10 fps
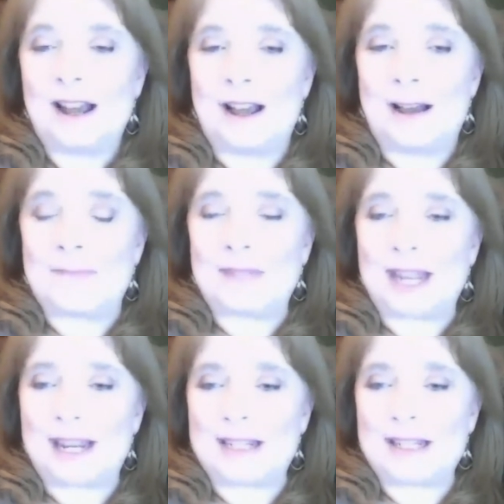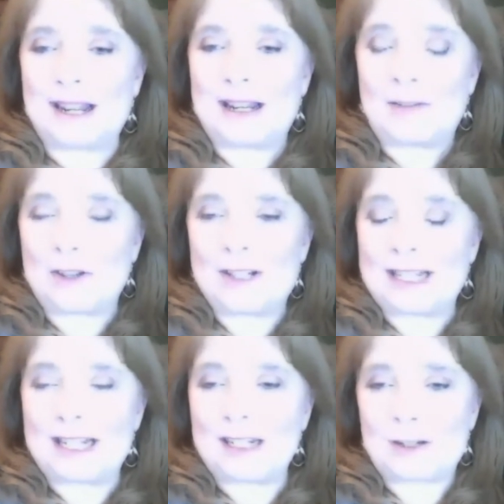And if there's
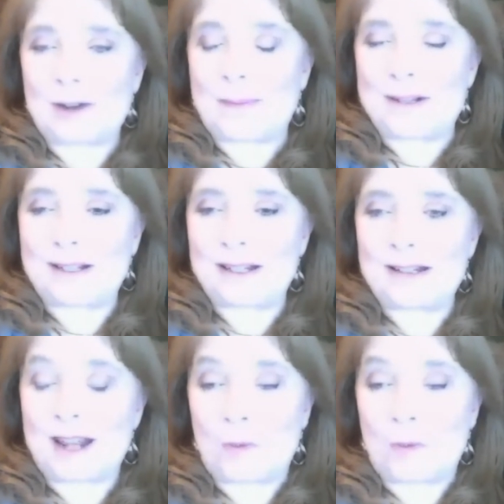any discrepancies,